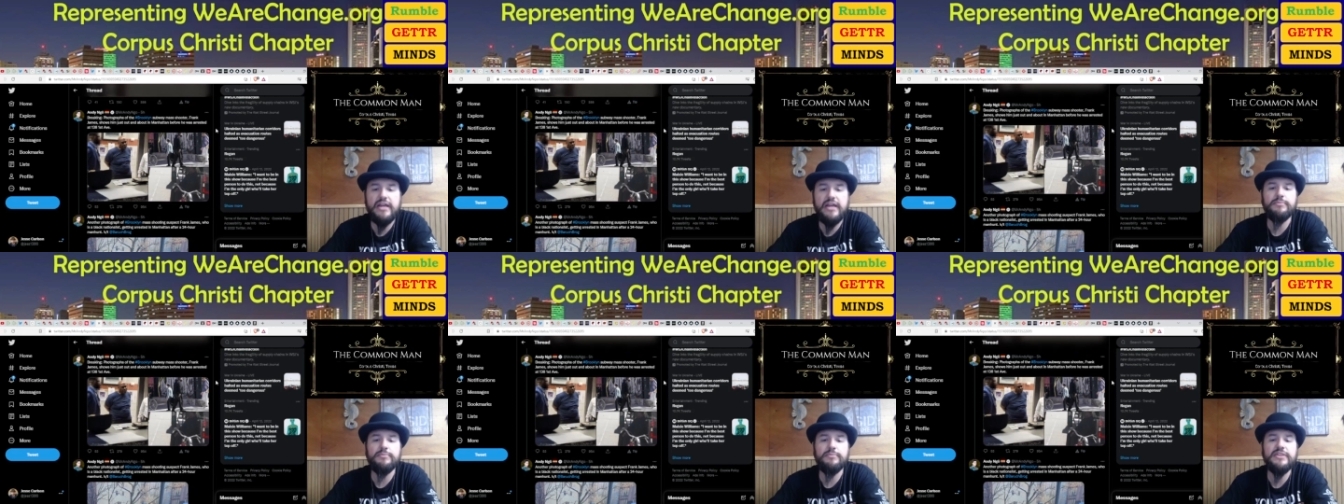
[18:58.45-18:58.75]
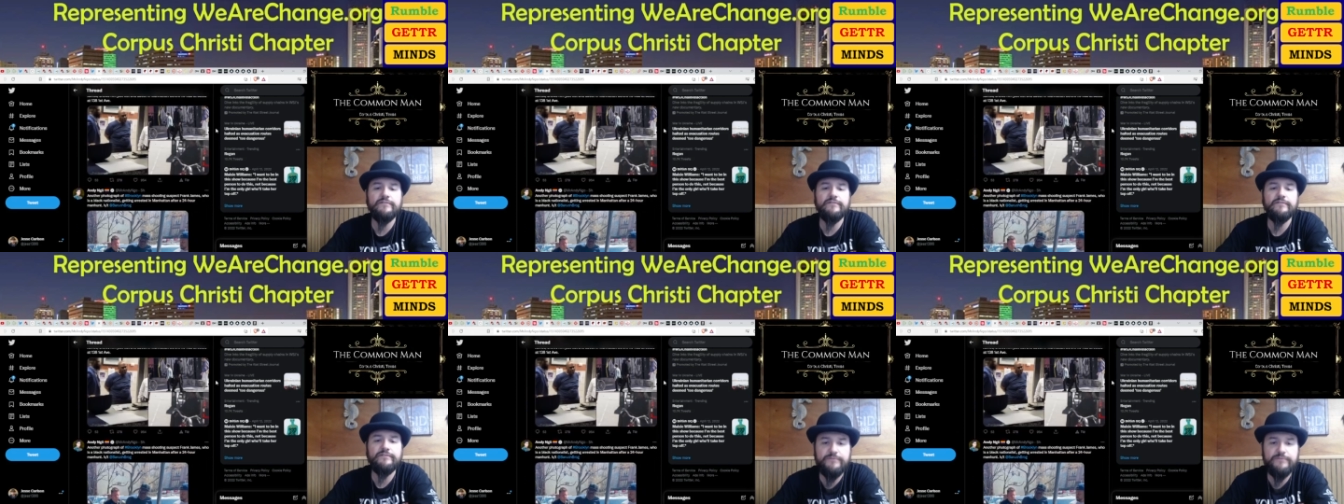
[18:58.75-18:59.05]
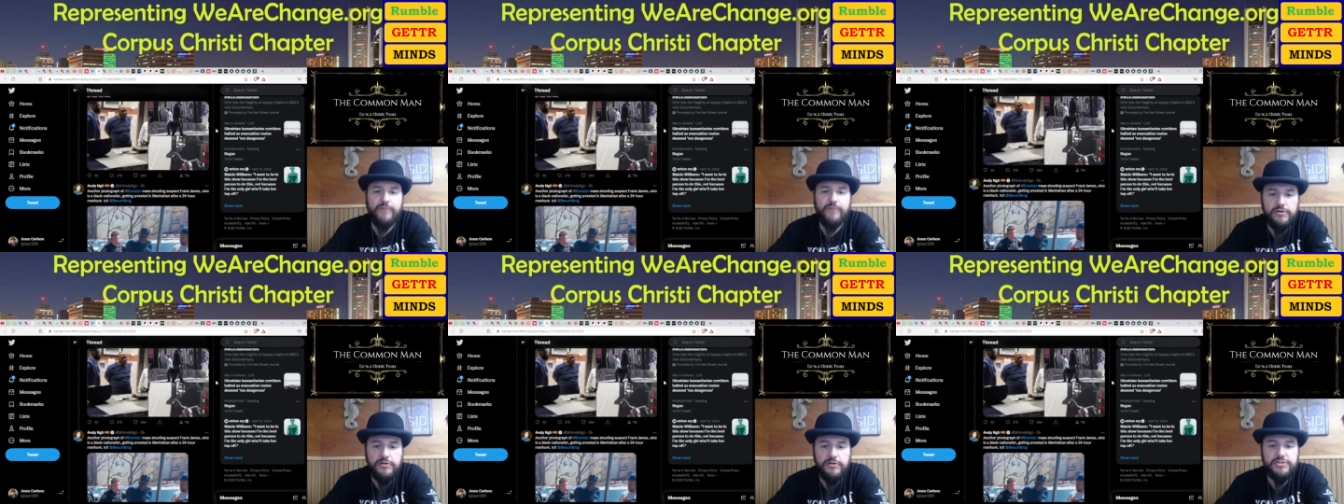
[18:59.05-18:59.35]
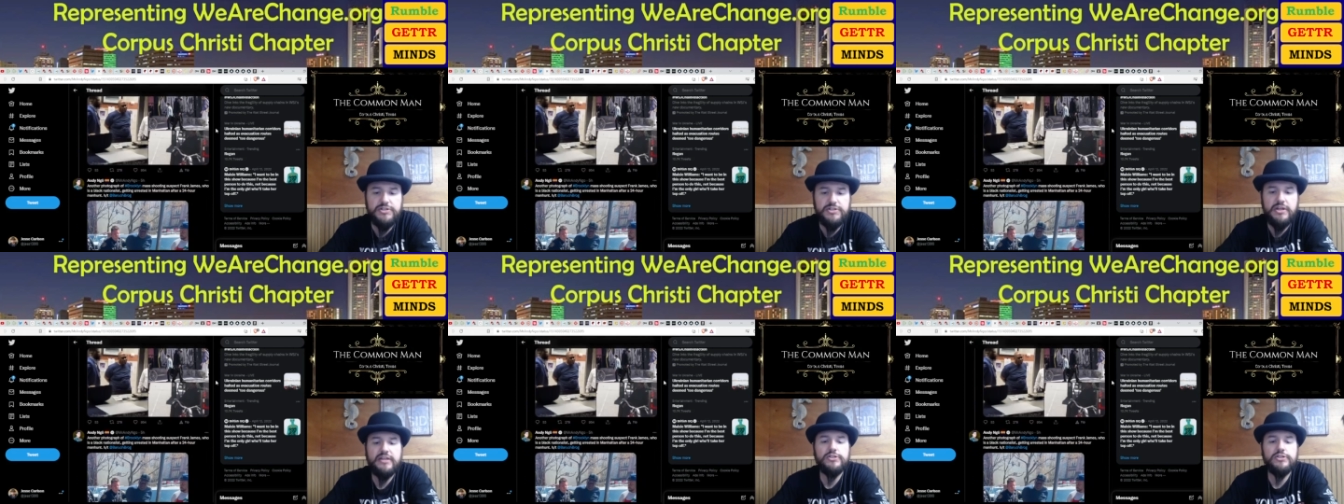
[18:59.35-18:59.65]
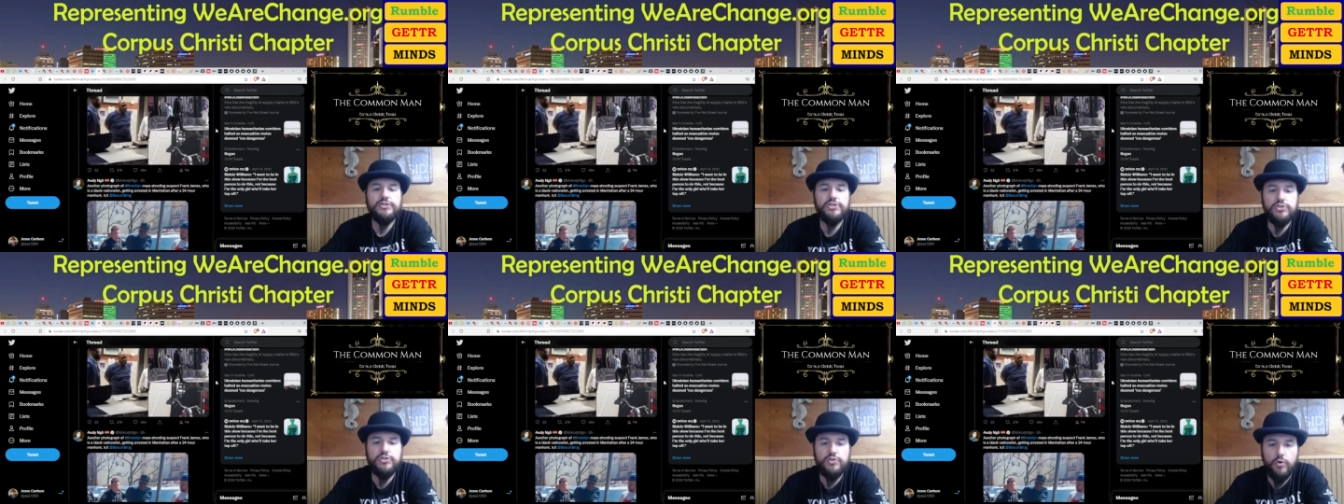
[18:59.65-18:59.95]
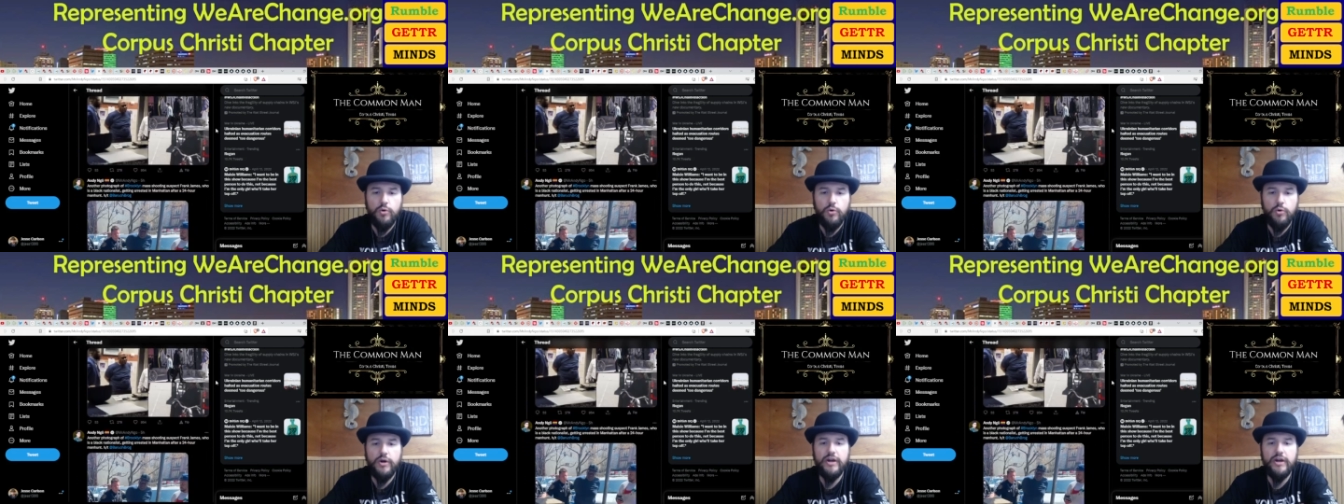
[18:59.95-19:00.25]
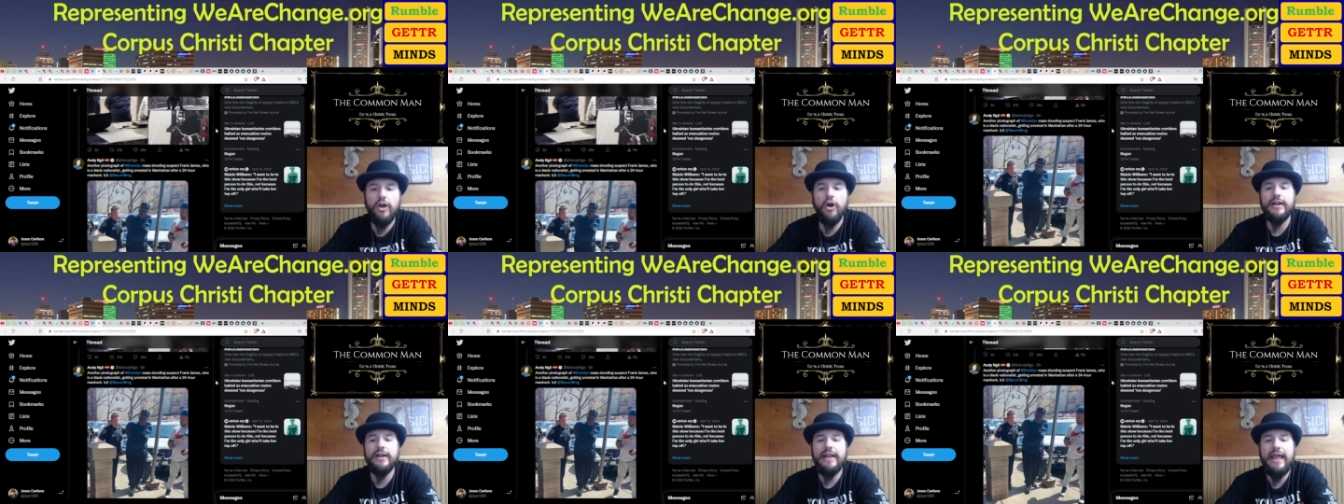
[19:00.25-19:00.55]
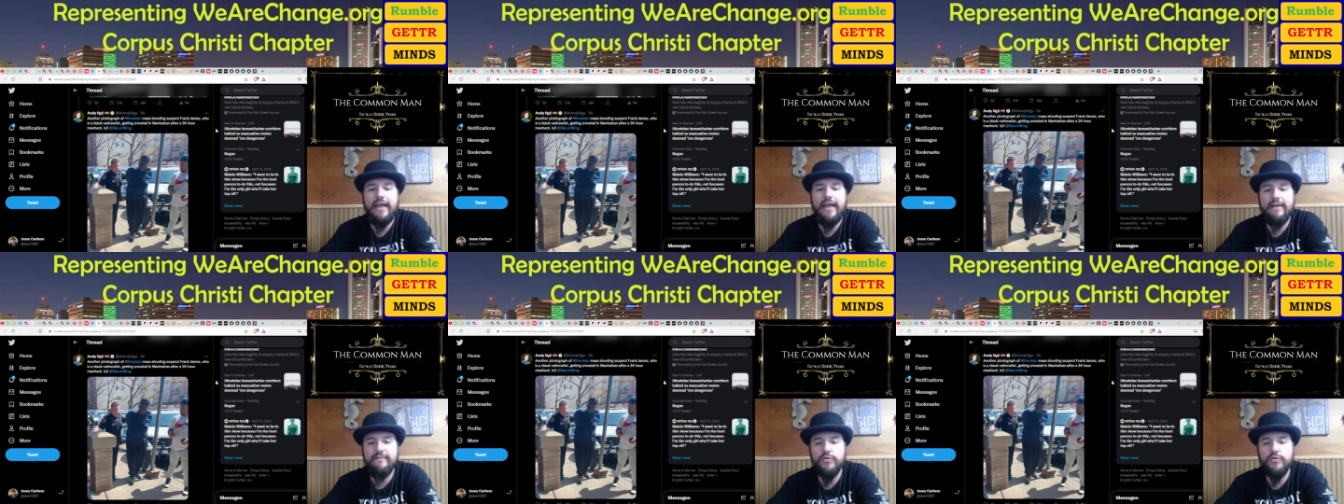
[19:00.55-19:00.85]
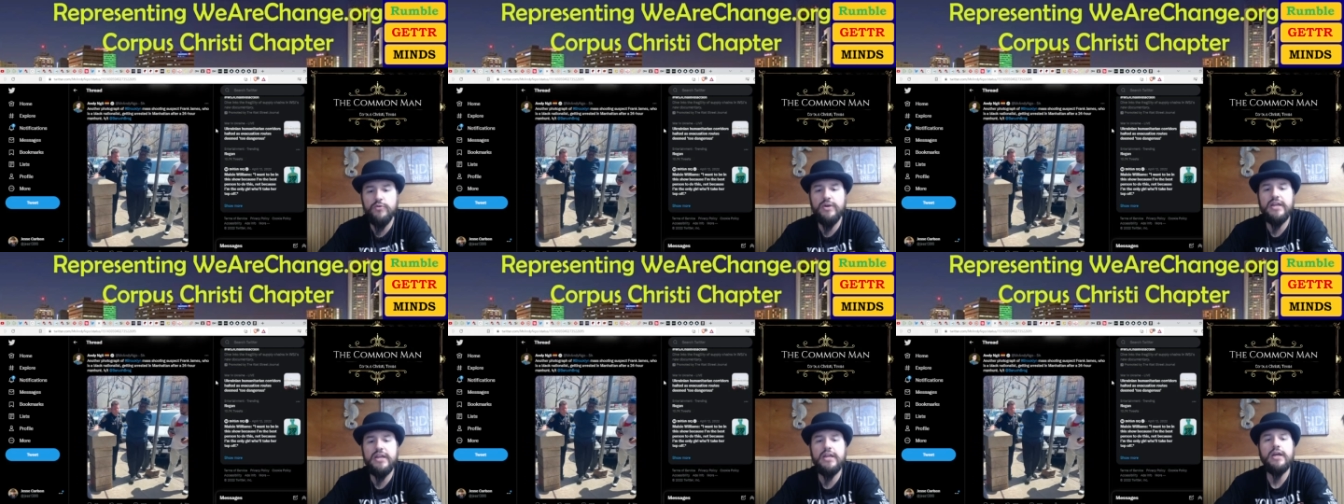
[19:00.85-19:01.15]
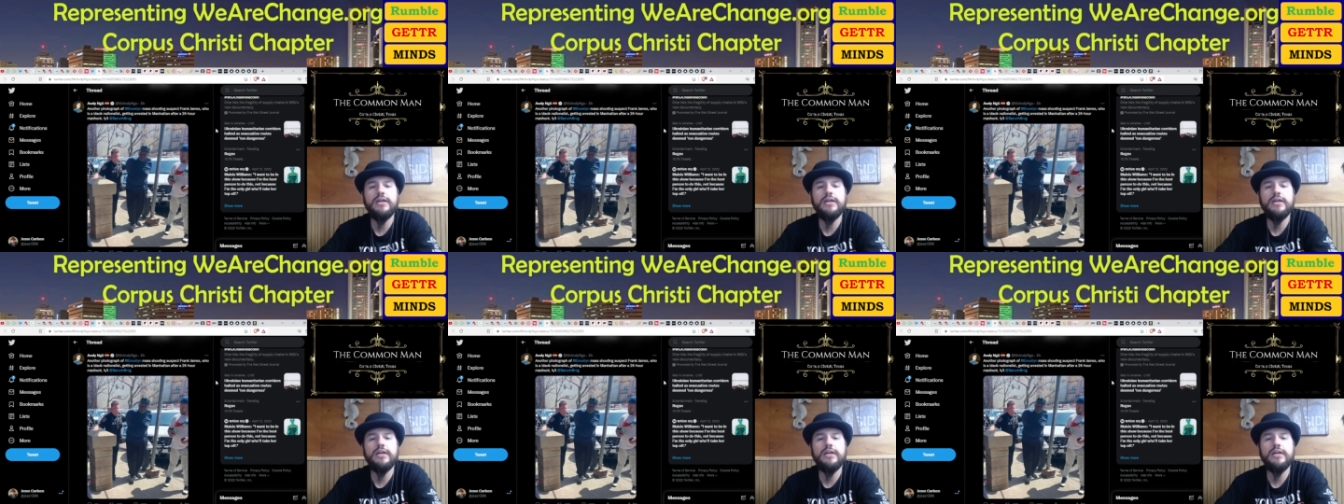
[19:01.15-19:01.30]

and the first story on every